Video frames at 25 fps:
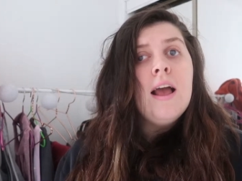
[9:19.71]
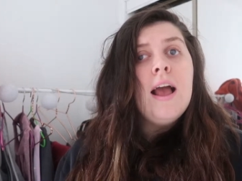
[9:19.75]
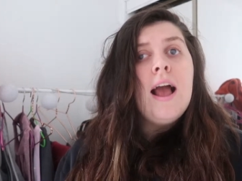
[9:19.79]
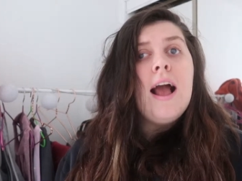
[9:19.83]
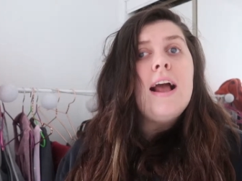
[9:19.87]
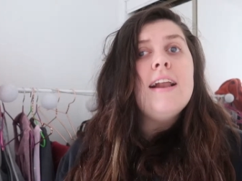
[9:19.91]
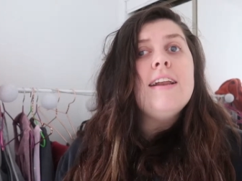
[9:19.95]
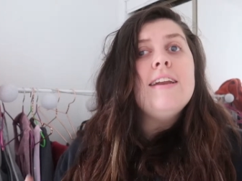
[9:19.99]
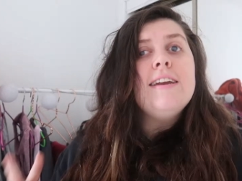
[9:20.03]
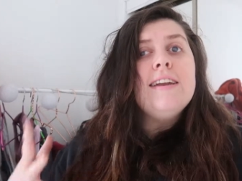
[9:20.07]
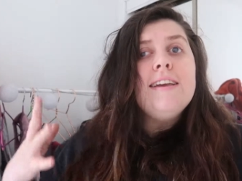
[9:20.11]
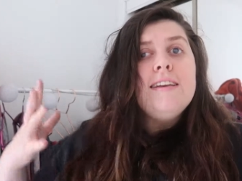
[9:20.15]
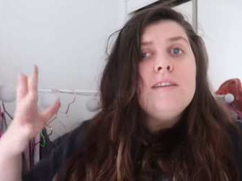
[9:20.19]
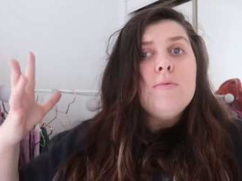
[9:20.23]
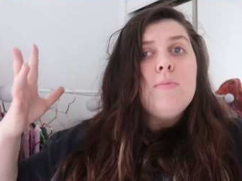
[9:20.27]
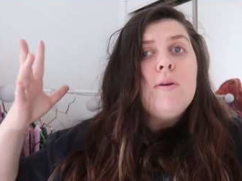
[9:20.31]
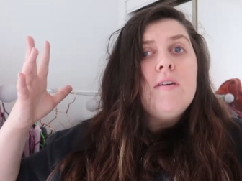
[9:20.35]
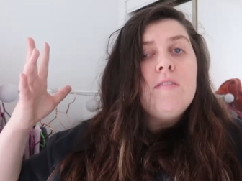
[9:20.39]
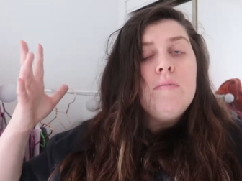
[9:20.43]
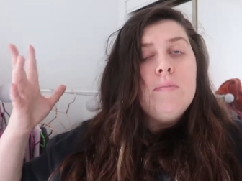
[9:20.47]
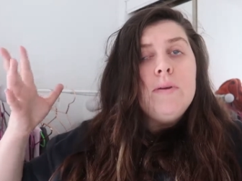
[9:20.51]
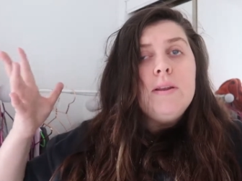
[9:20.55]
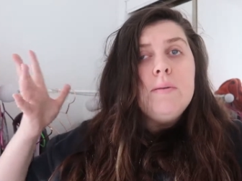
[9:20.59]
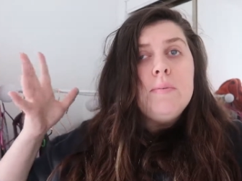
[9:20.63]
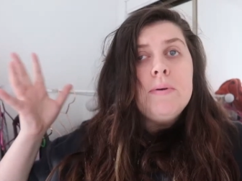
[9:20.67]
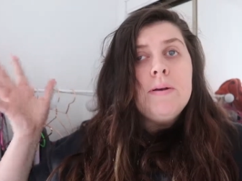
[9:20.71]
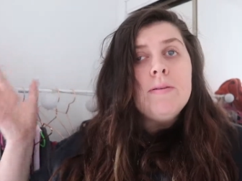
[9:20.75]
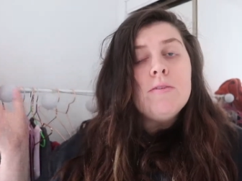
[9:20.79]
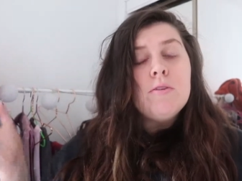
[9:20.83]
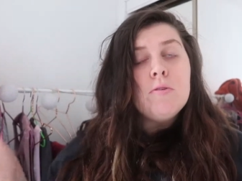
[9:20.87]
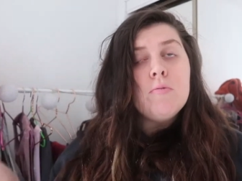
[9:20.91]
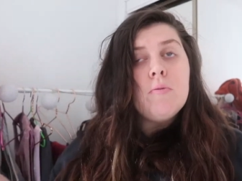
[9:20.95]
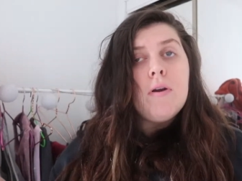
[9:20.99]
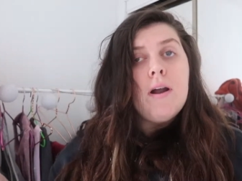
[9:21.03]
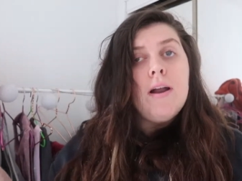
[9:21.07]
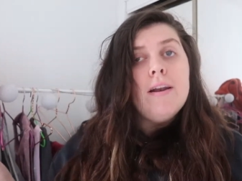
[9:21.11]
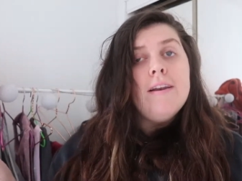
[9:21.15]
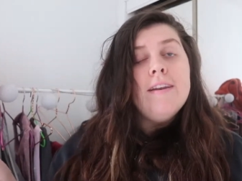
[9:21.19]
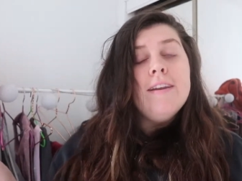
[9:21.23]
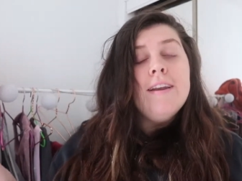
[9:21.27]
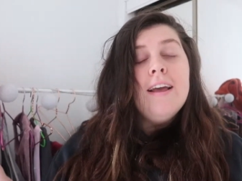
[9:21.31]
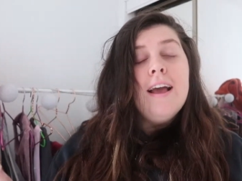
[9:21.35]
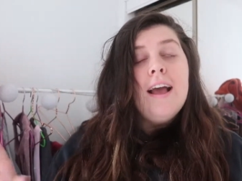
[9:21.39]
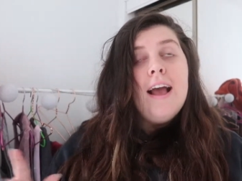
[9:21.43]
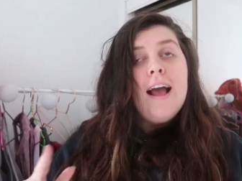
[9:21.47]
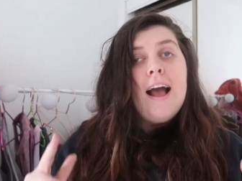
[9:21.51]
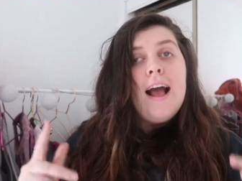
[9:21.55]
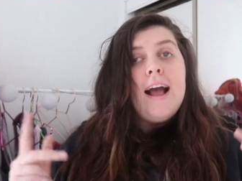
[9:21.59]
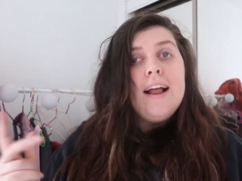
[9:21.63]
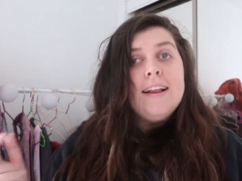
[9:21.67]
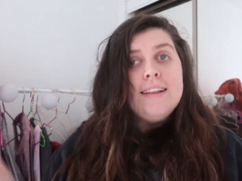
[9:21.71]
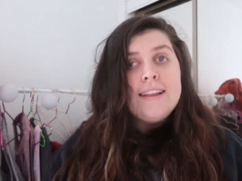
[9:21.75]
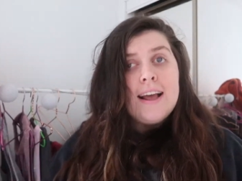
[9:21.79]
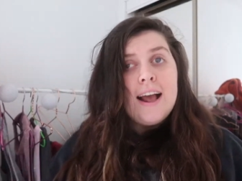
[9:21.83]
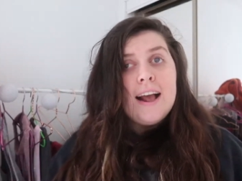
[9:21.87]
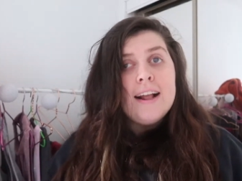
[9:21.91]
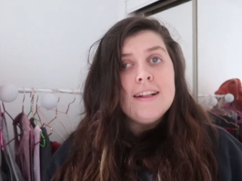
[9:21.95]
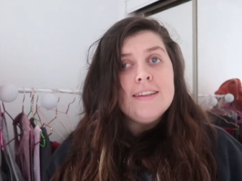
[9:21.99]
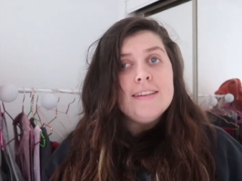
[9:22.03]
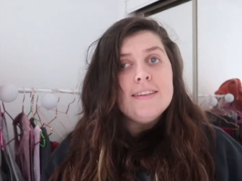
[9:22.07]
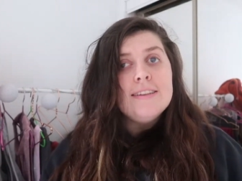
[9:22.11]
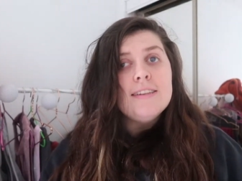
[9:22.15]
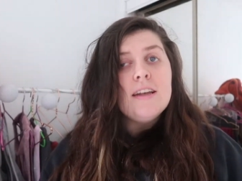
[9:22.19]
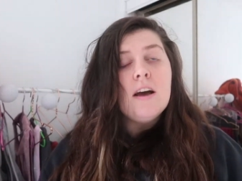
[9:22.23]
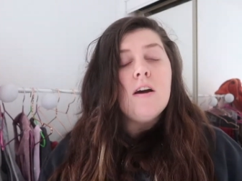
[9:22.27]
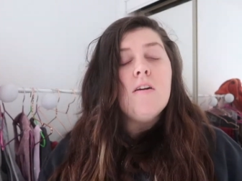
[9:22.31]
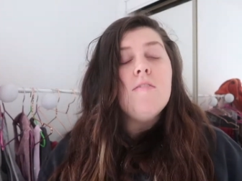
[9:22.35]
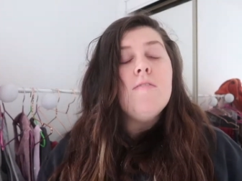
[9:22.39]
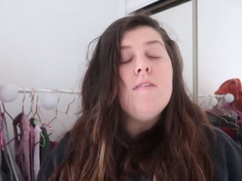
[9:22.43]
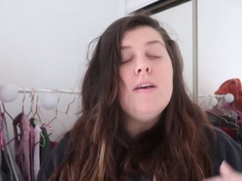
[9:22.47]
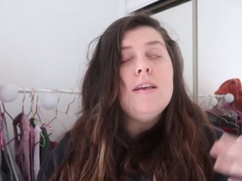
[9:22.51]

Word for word: and an easier way for me to be able to run and dance and stuff